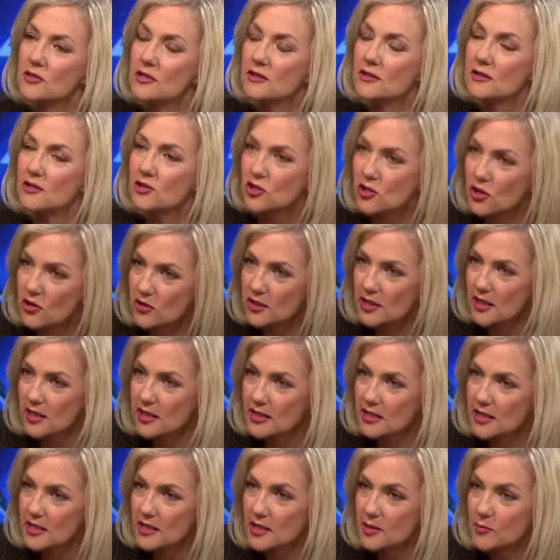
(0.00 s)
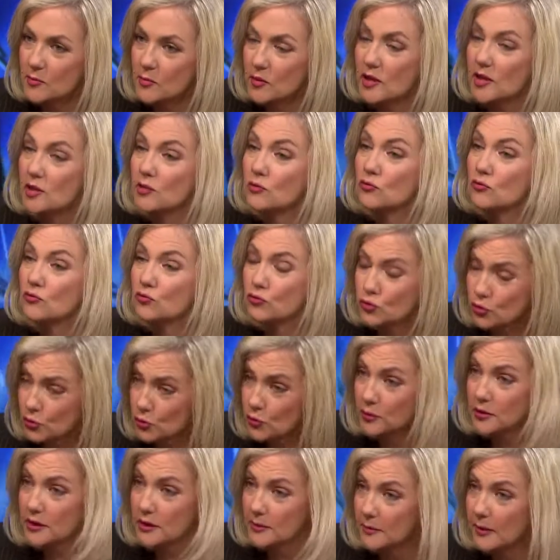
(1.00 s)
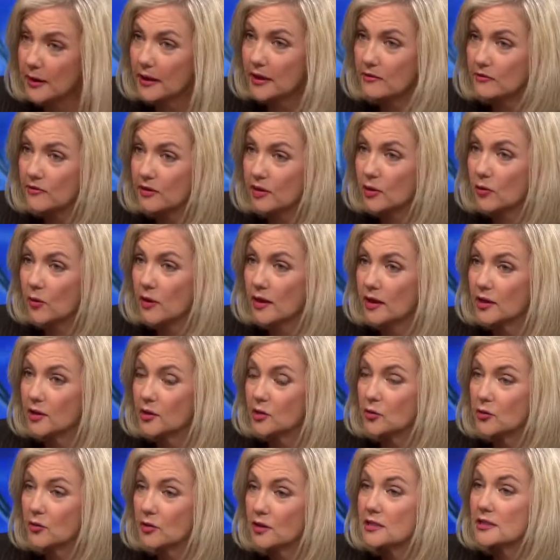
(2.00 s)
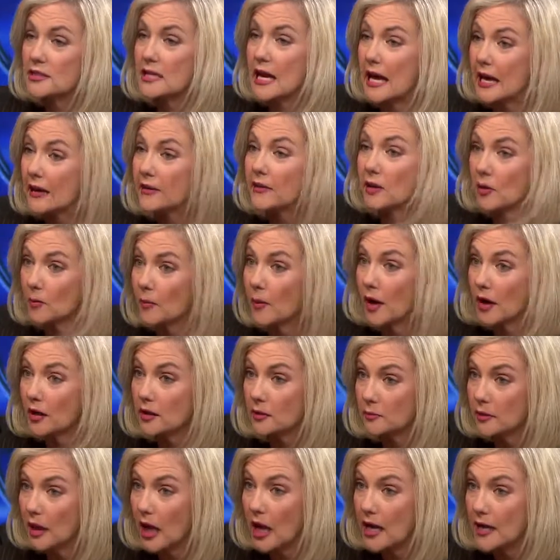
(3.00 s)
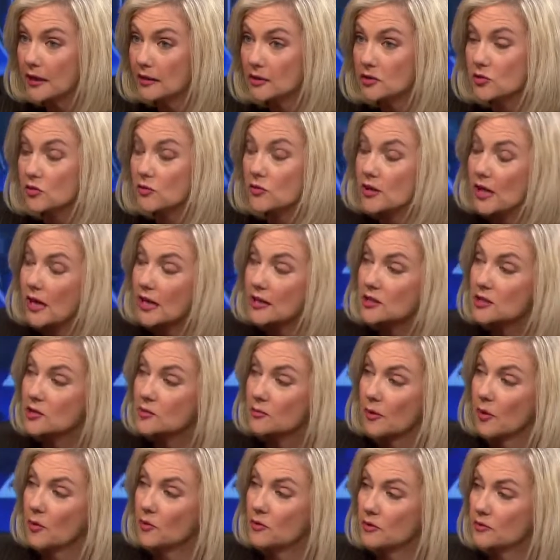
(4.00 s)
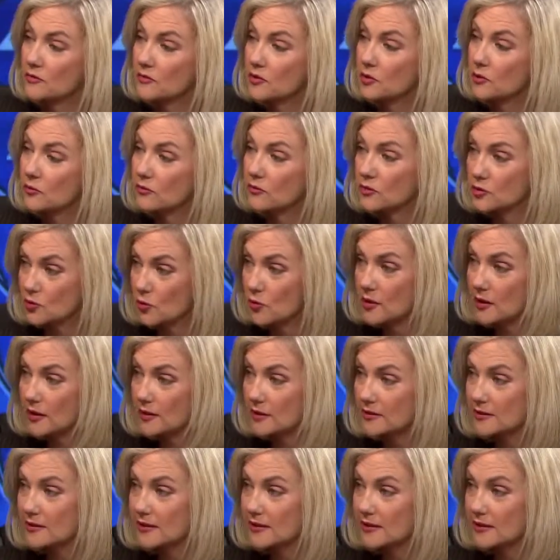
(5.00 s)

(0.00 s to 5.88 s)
that the Sharetec system can truly benefit credit unions and their bottom line. So thanks to both of you for joining us